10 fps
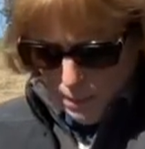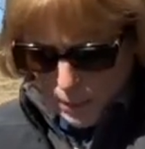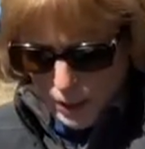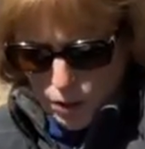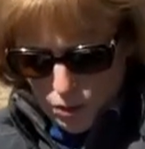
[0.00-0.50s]

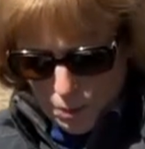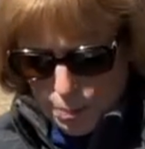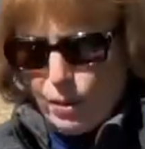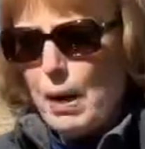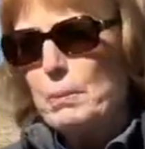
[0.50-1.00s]
by lower
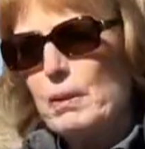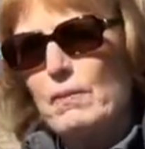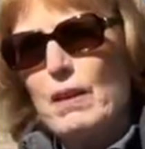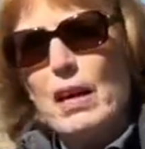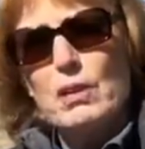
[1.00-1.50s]
property
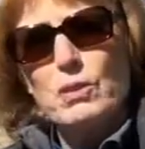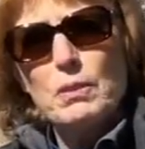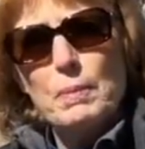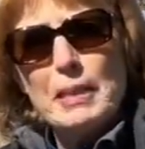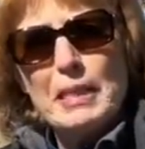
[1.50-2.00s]
values
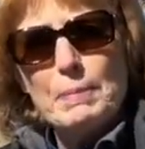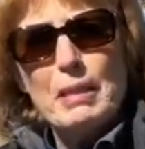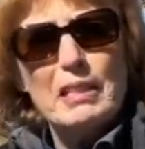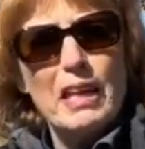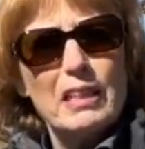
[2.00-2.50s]
and the many,
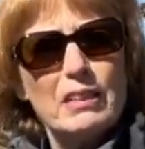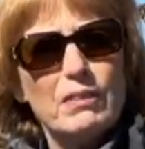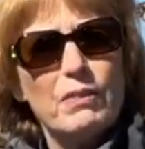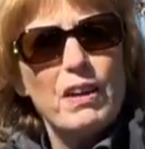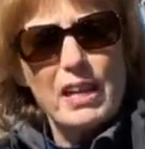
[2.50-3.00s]
many negative
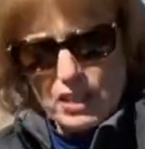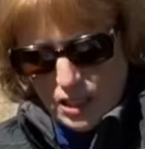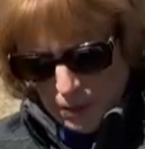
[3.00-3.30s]
effects